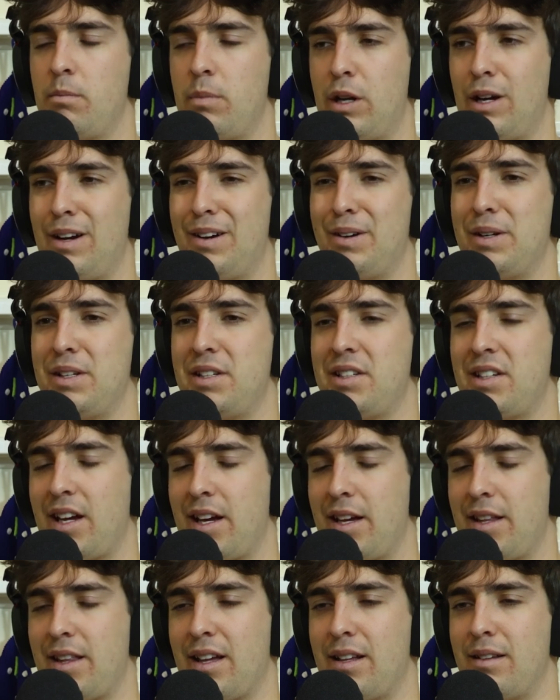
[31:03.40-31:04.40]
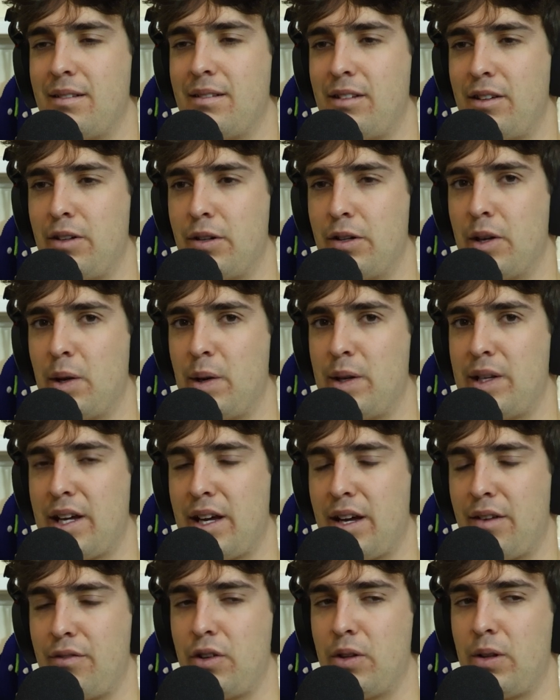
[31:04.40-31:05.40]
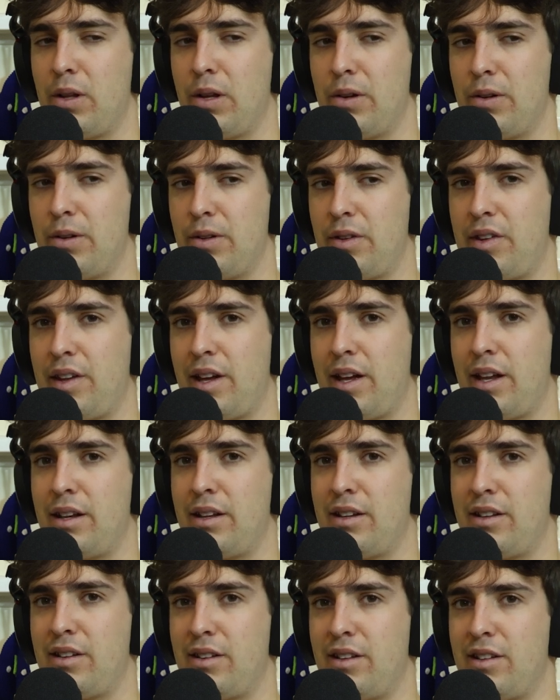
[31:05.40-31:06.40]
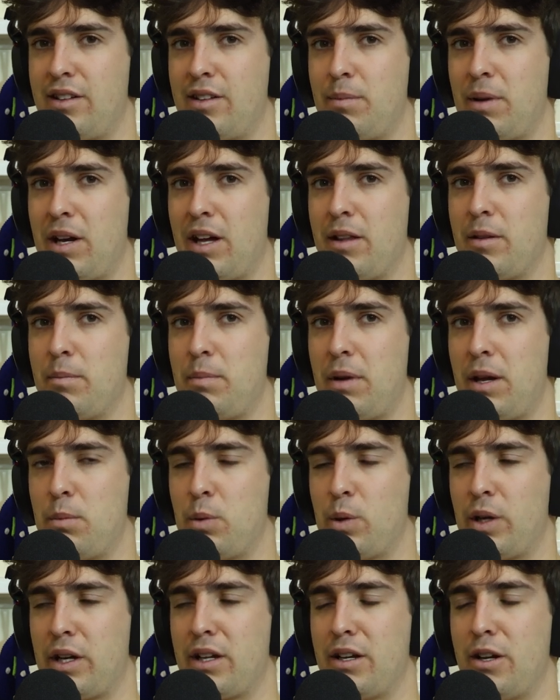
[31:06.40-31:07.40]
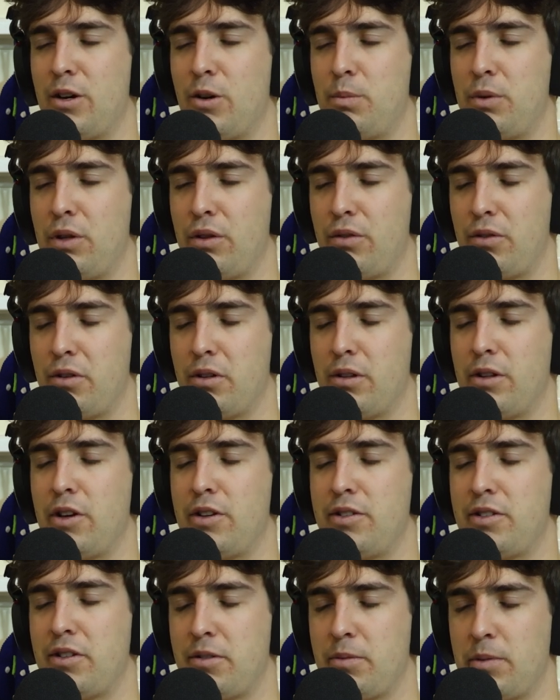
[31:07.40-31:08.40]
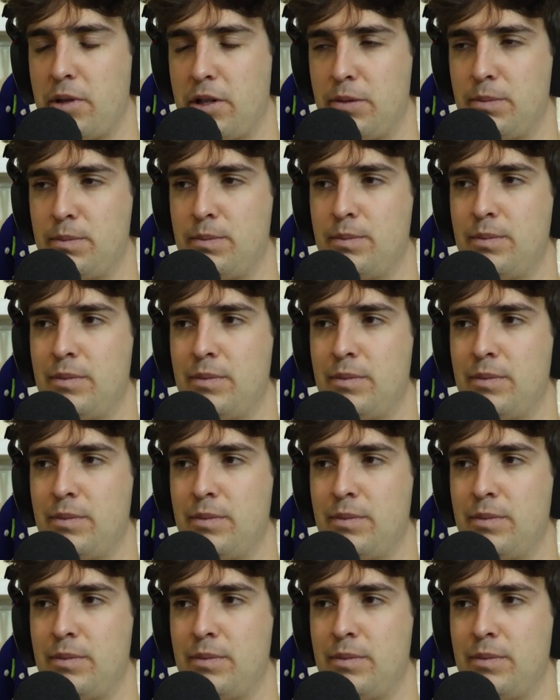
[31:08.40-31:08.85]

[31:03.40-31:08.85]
But I always say that you're going to have your lows, and it's about the people that can help you through your lows as well.